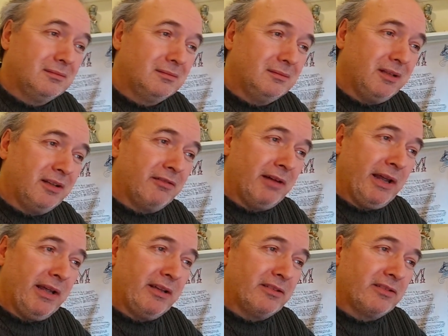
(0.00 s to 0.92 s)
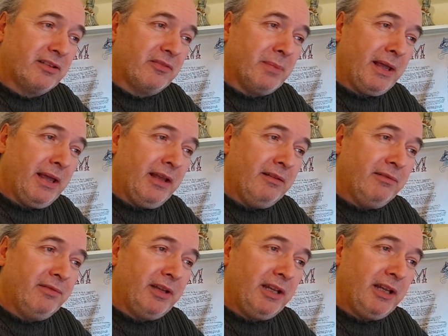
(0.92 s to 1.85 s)
The dregs of my
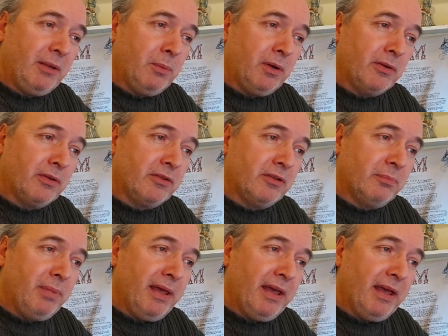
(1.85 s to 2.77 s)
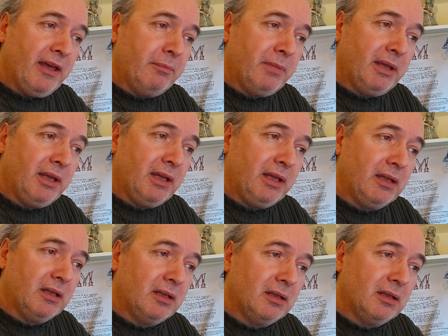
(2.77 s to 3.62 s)
envy want to bear me.